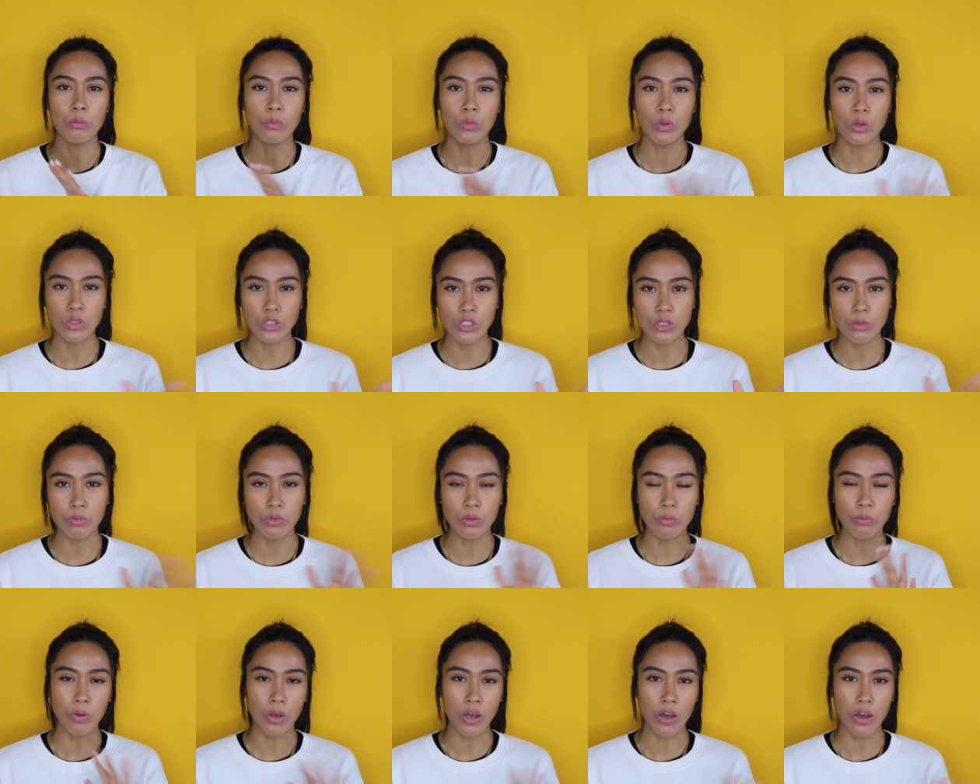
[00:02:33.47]

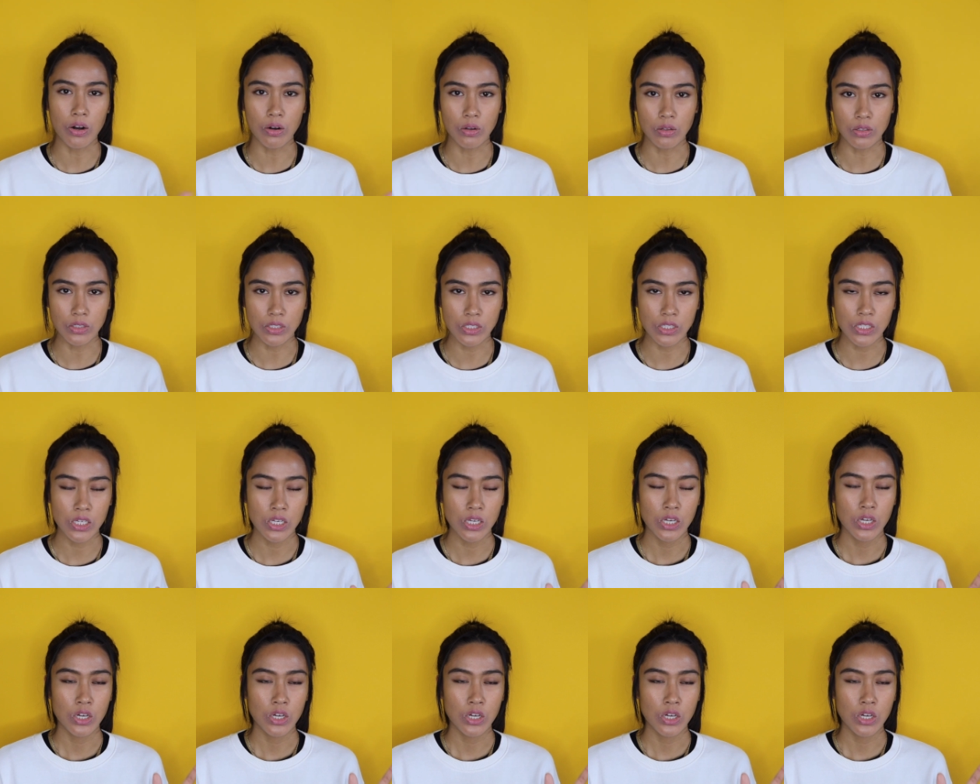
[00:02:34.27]
multiple bottles